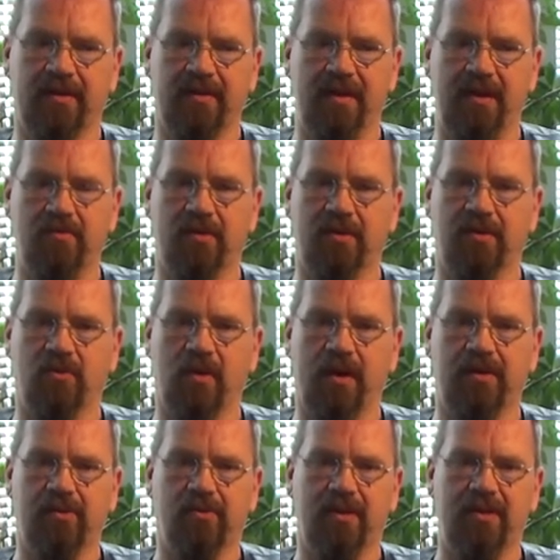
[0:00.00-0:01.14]
they were
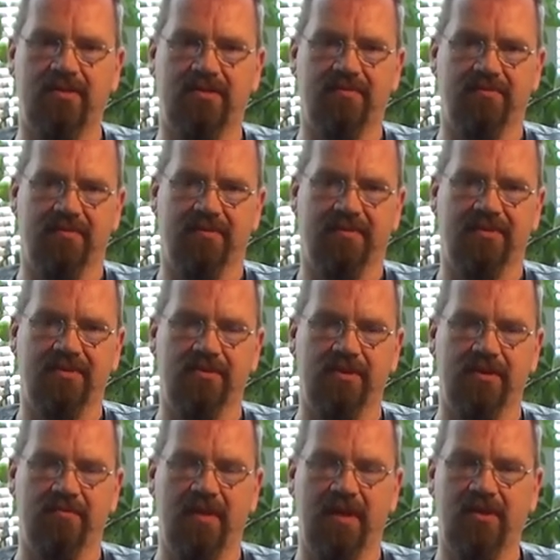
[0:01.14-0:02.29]
quite aggressive, you
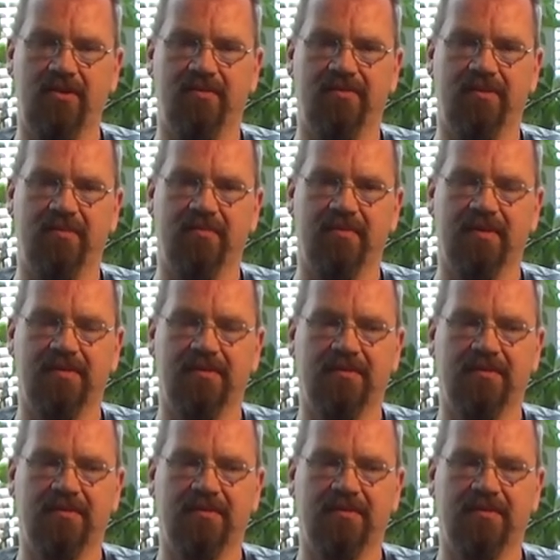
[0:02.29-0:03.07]
see, many of them.